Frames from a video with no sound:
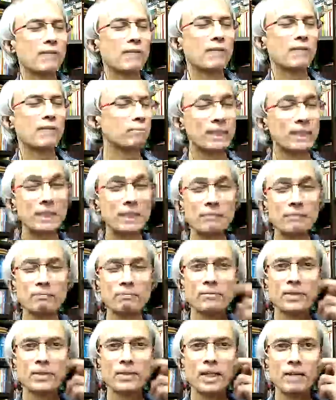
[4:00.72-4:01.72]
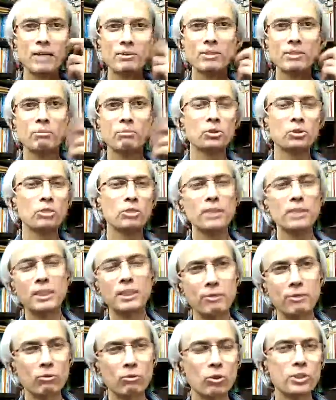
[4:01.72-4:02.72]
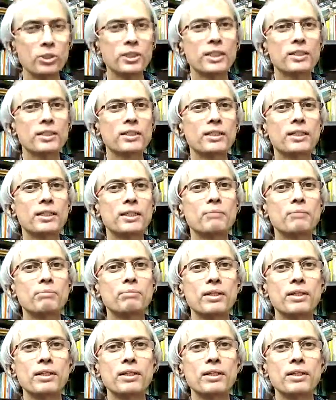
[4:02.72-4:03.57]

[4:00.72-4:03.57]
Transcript: met him, I was supposed to meet him in Washington in April.